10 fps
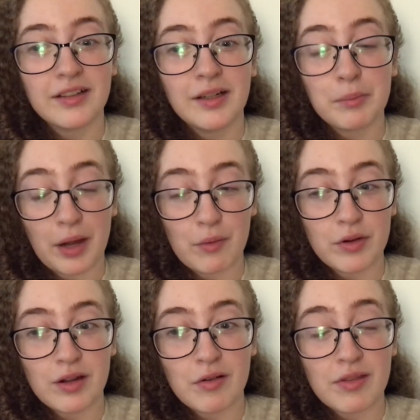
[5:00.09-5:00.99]
but I want to
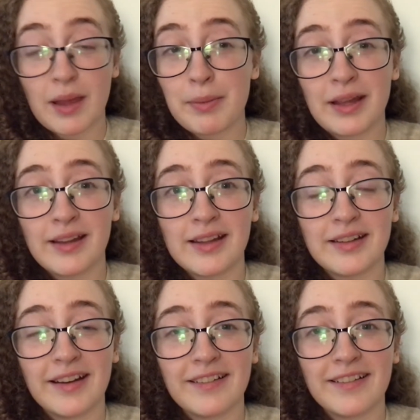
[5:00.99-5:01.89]
go to that pancake
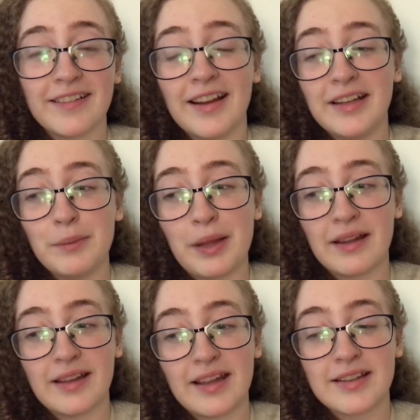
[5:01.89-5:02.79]
diner and eat
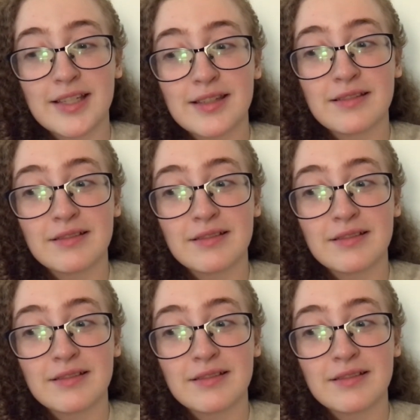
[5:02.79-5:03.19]
pancakes.